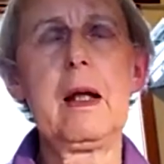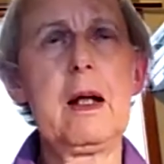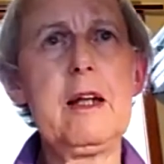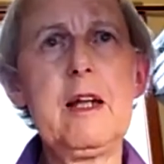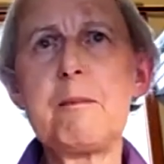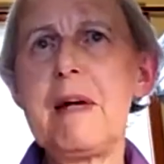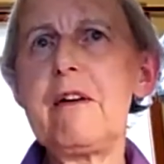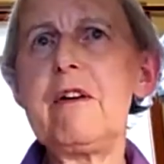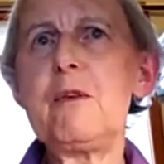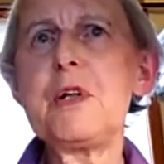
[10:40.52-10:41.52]
and the
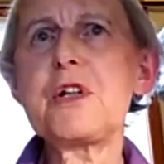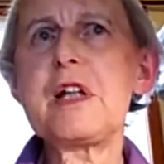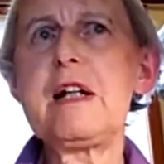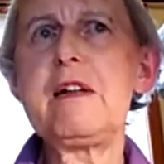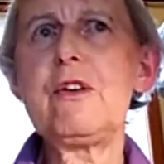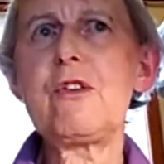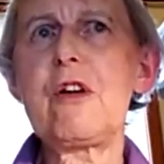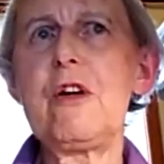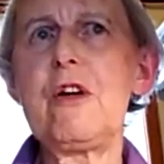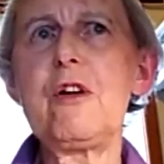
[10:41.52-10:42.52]
manner in which they did
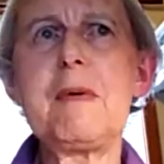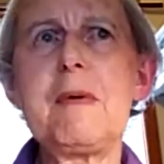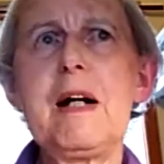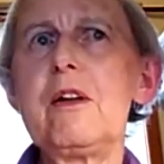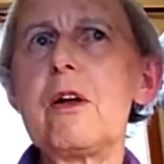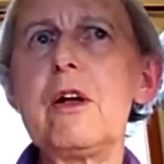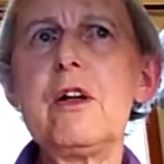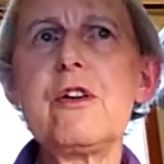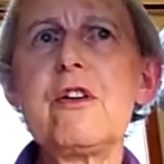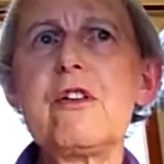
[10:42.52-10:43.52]
so demanded
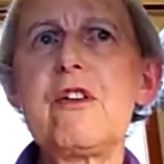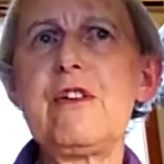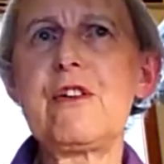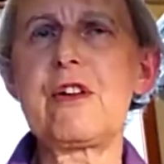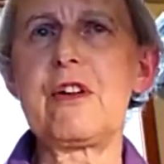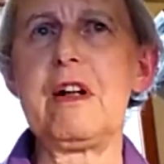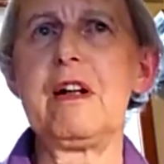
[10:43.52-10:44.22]
urgent attention